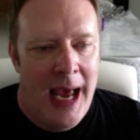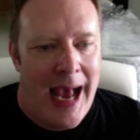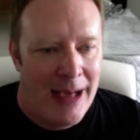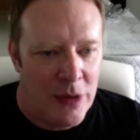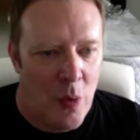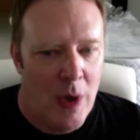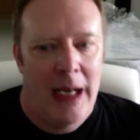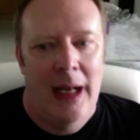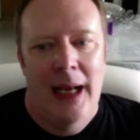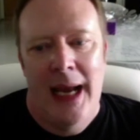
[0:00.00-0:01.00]
as
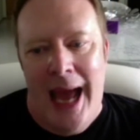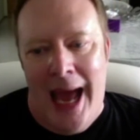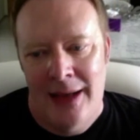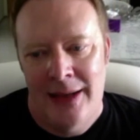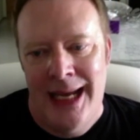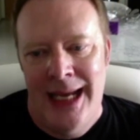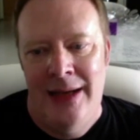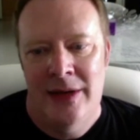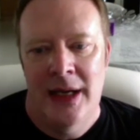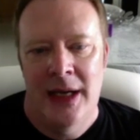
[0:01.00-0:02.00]
quickly and as
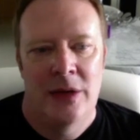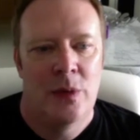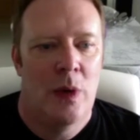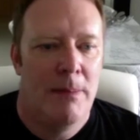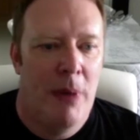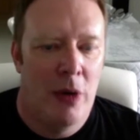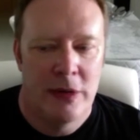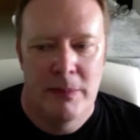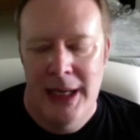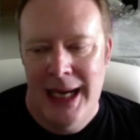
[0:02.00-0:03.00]
easily as we
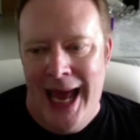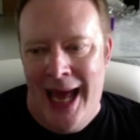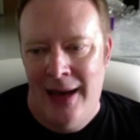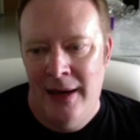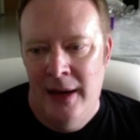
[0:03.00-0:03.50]
possibly can.